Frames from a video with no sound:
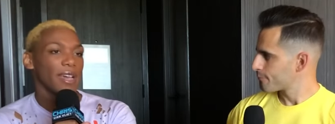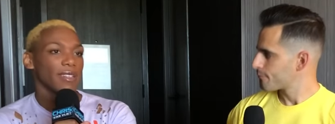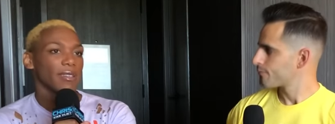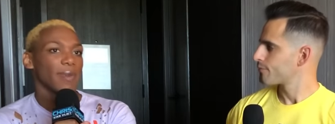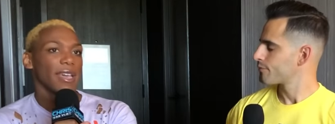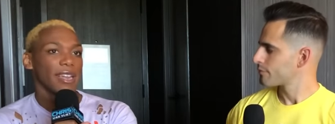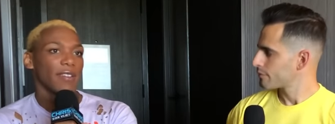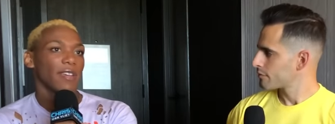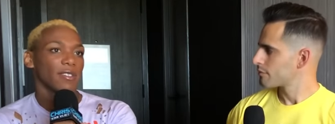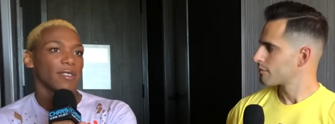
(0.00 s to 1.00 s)
Speaker 1: I look back and I
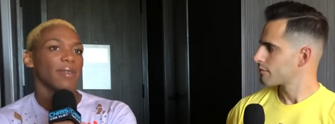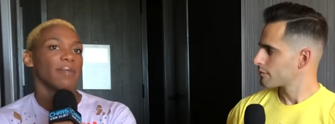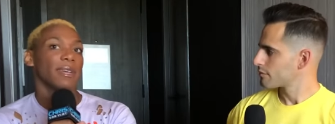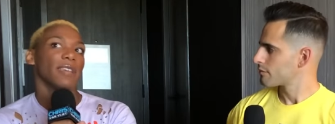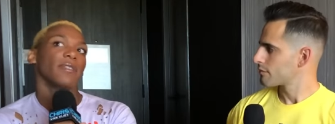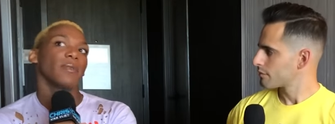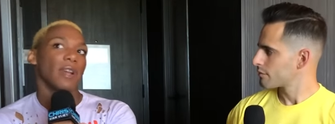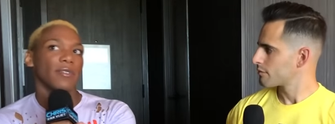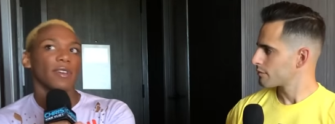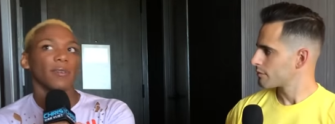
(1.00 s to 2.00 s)
reflect on like my life and where
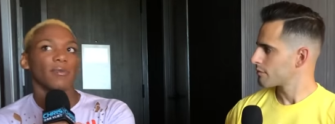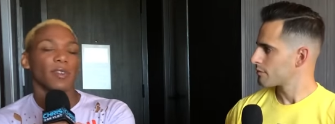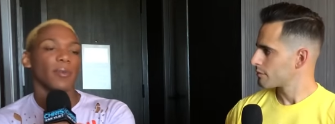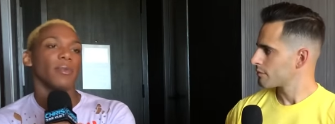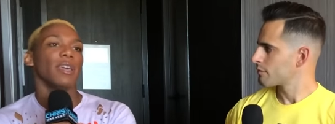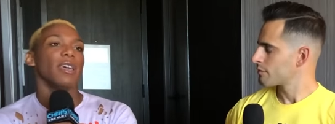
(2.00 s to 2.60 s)
I've come from